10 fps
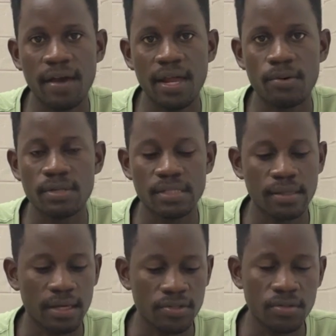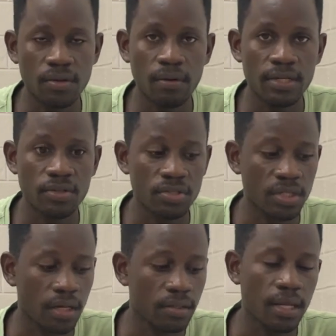and we say that, you know what, your
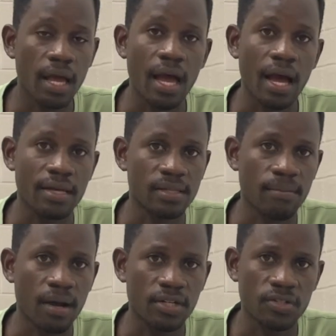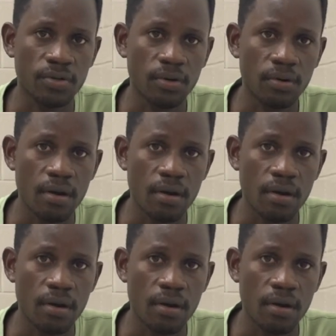child has a bacterial